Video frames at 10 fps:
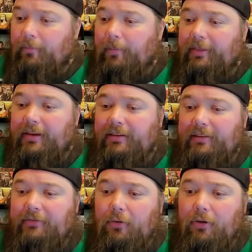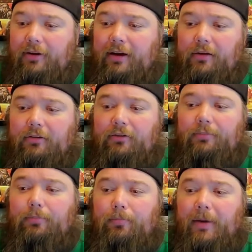These 4 characters
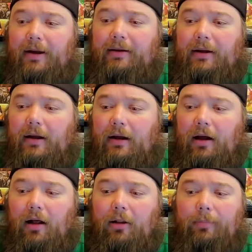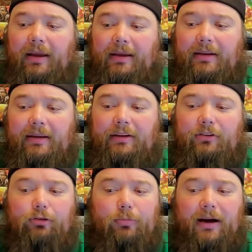might all make it
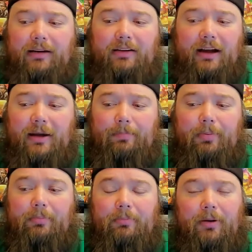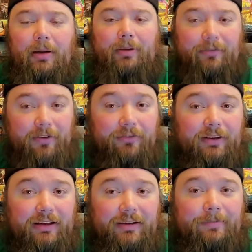into my top probably
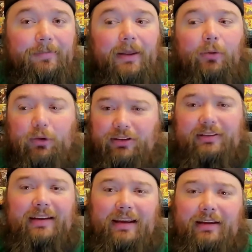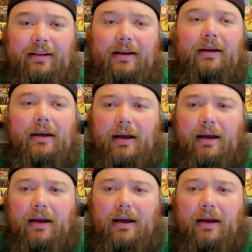15, which is saying a lot.